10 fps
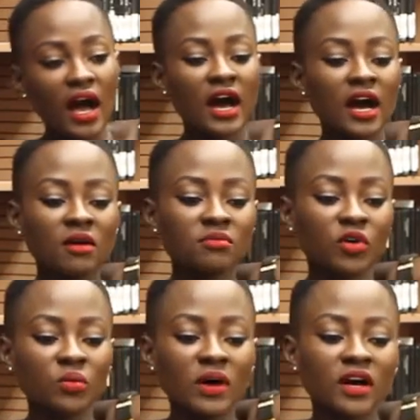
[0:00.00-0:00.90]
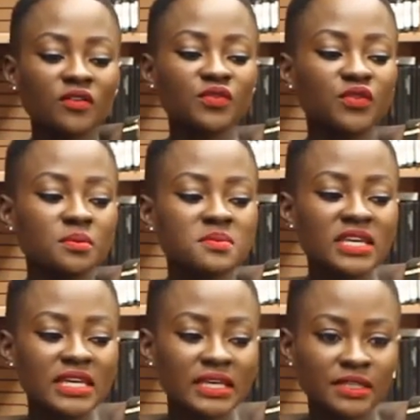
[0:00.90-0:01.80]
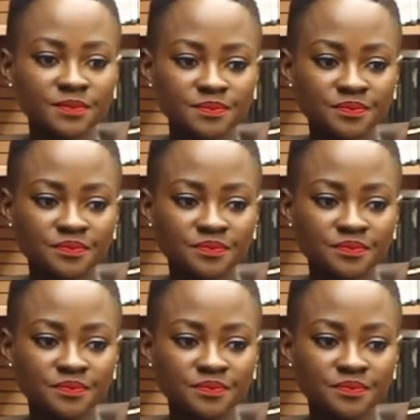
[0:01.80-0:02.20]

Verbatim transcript: Um, well, for me,